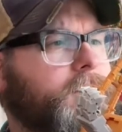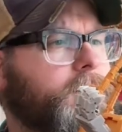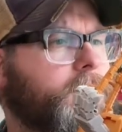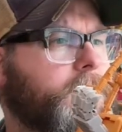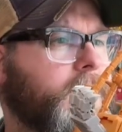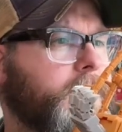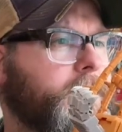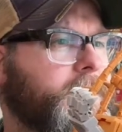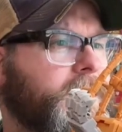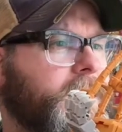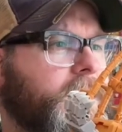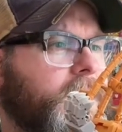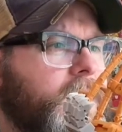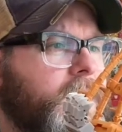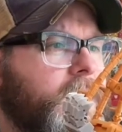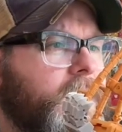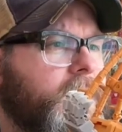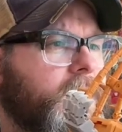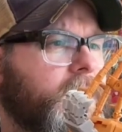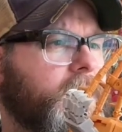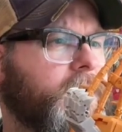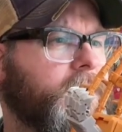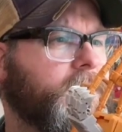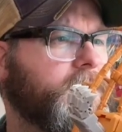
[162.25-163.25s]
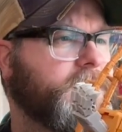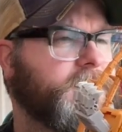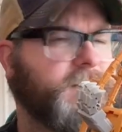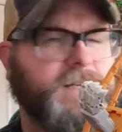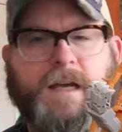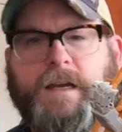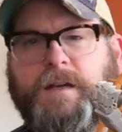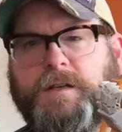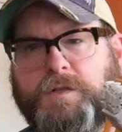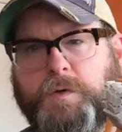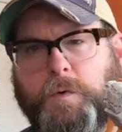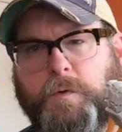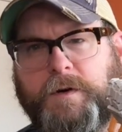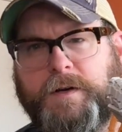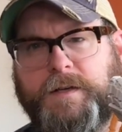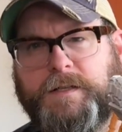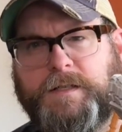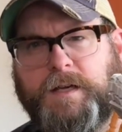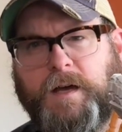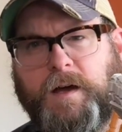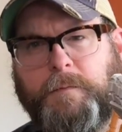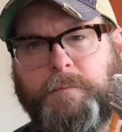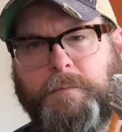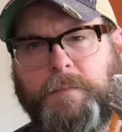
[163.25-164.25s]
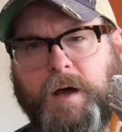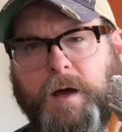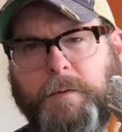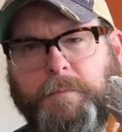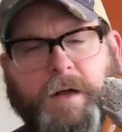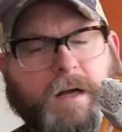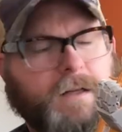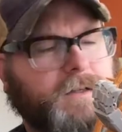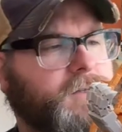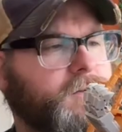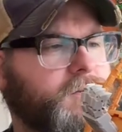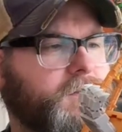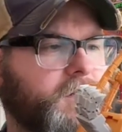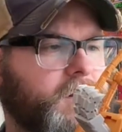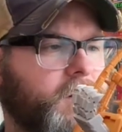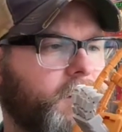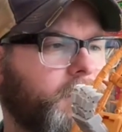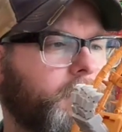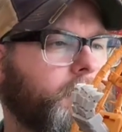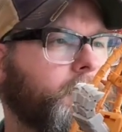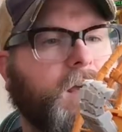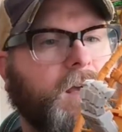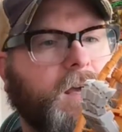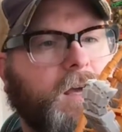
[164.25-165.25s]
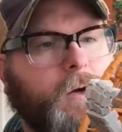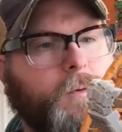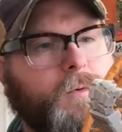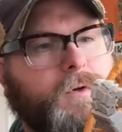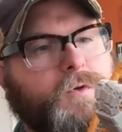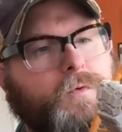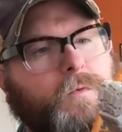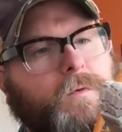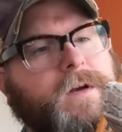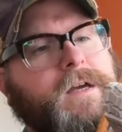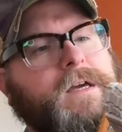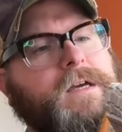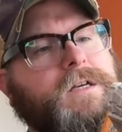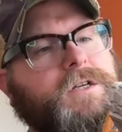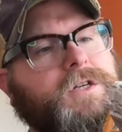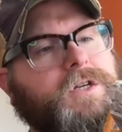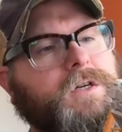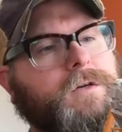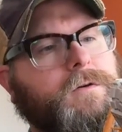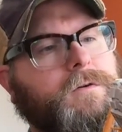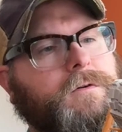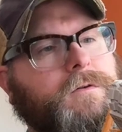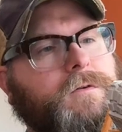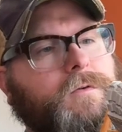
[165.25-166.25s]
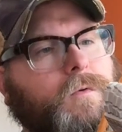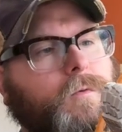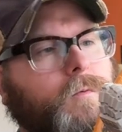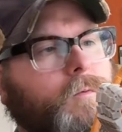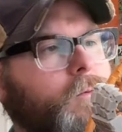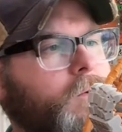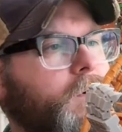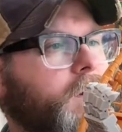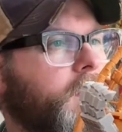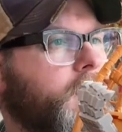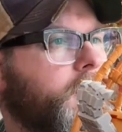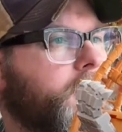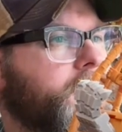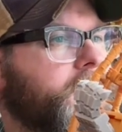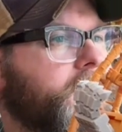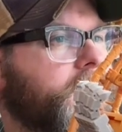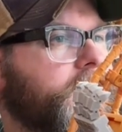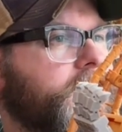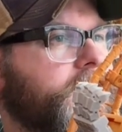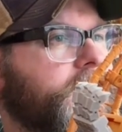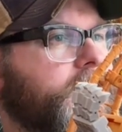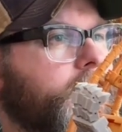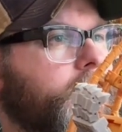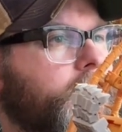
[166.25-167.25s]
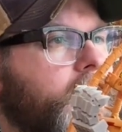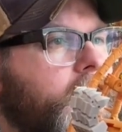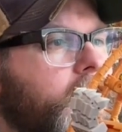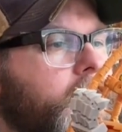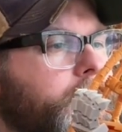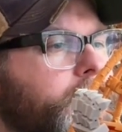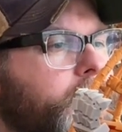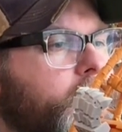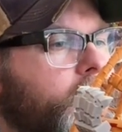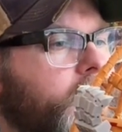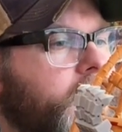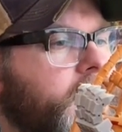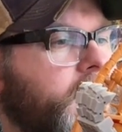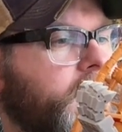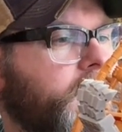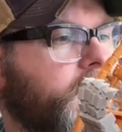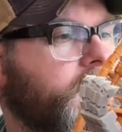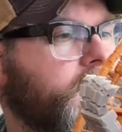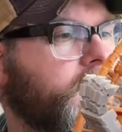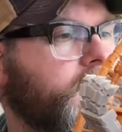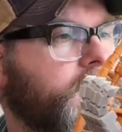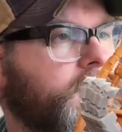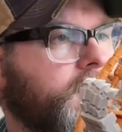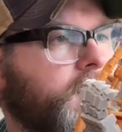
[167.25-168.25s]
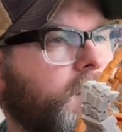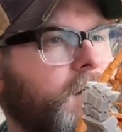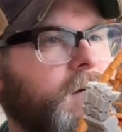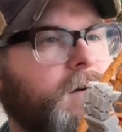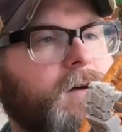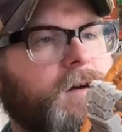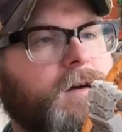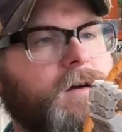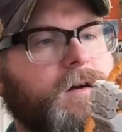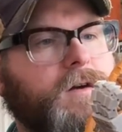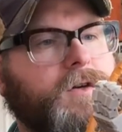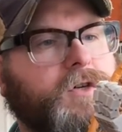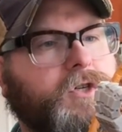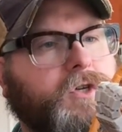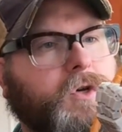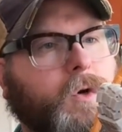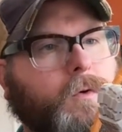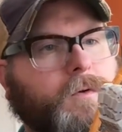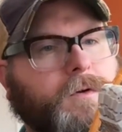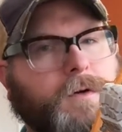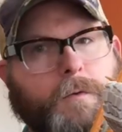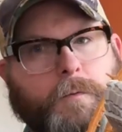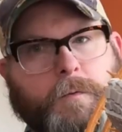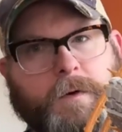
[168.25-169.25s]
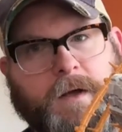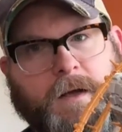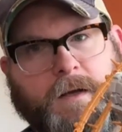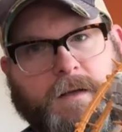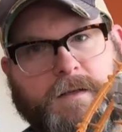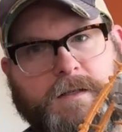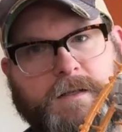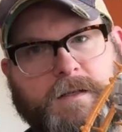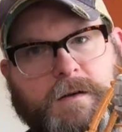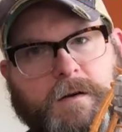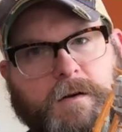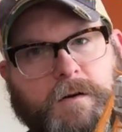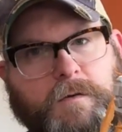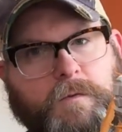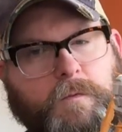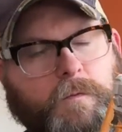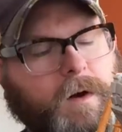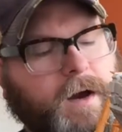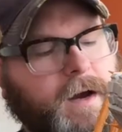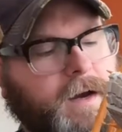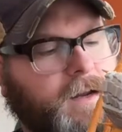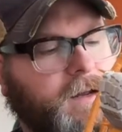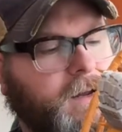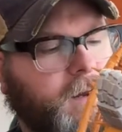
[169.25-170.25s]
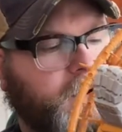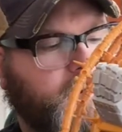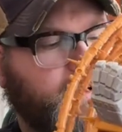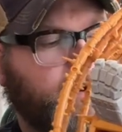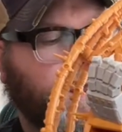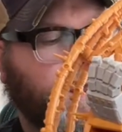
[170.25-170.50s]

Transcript: maybe Zeta Toys, I'm not too certain. He was reissued with some upgraded shoulder wings right here.